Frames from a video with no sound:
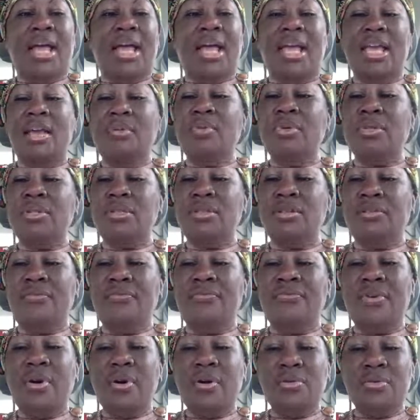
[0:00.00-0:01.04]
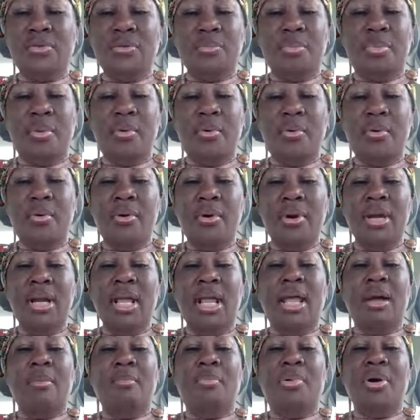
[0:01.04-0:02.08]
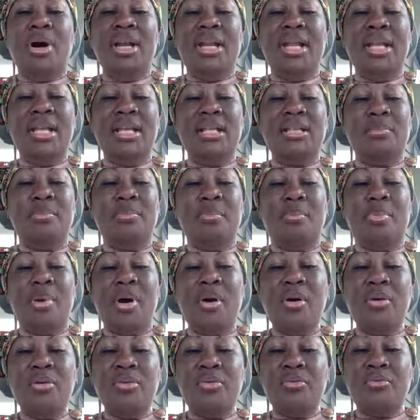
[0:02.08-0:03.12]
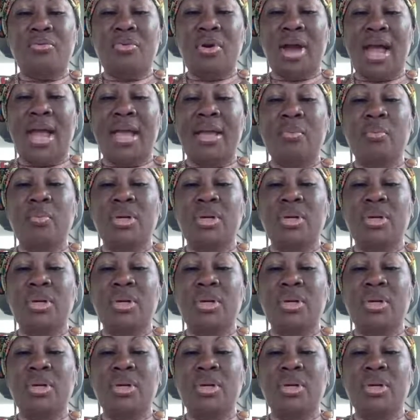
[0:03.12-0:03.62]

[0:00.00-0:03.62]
He was the firstborn, but his birthright